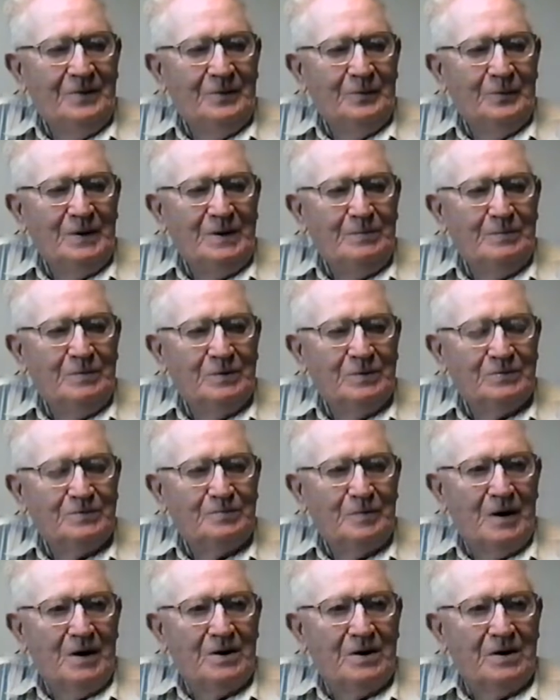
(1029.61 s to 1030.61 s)
we both
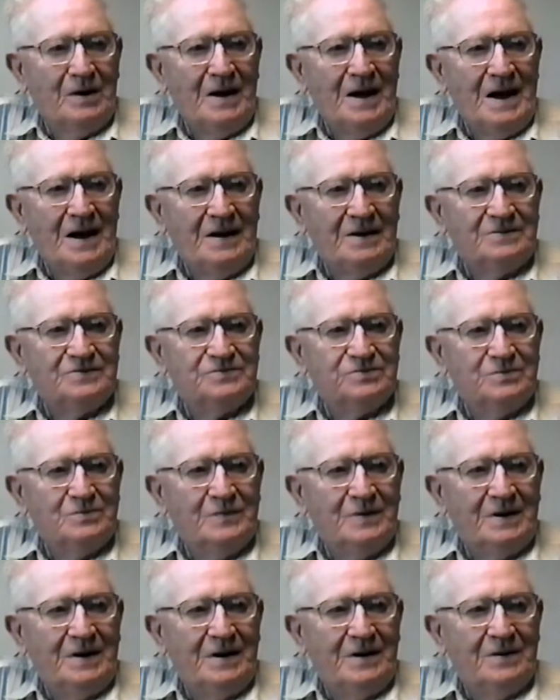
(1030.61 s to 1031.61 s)
bought an axe and
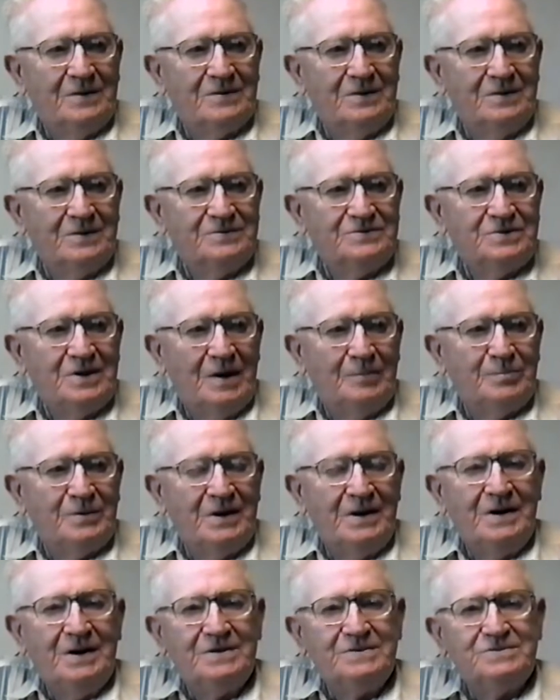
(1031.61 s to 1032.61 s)
went out chopping
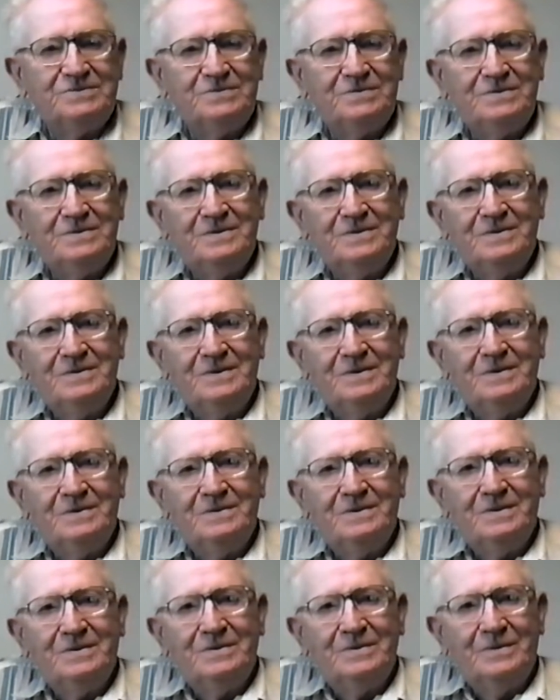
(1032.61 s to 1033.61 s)
hedges
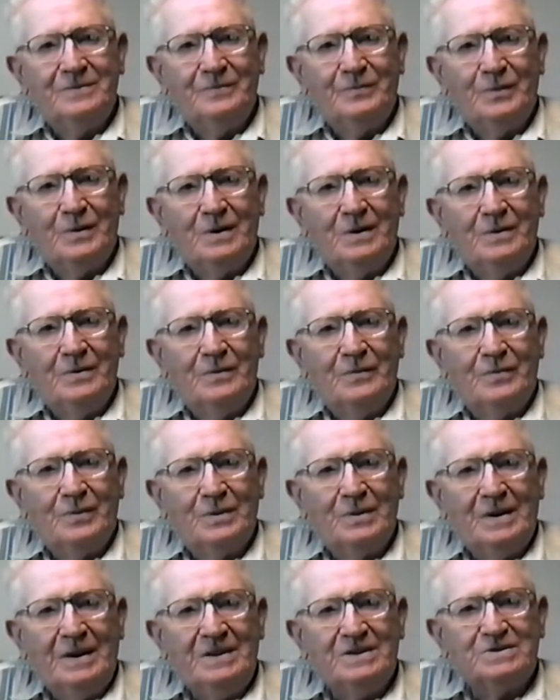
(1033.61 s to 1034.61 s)

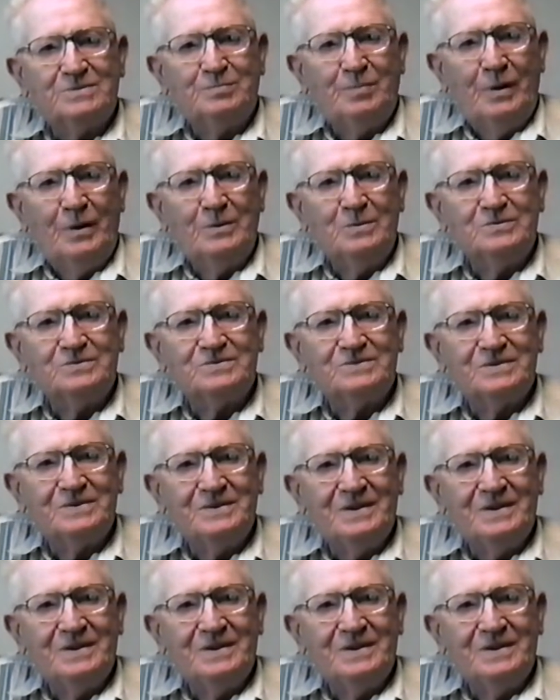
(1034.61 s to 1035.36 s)
for his post.